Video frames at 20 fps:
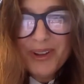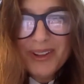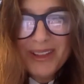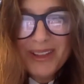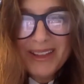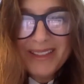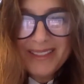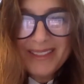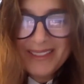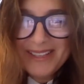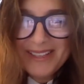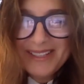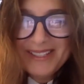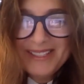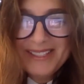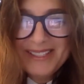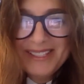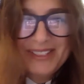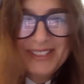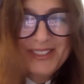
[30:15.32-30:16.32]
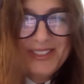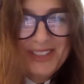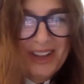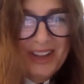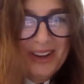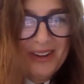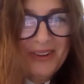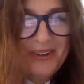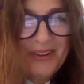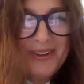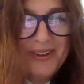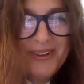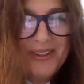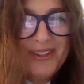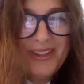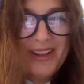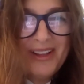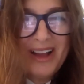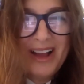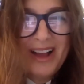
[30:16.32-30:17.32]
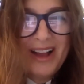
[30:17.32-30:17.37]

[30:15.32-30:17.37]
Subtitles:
like this in general,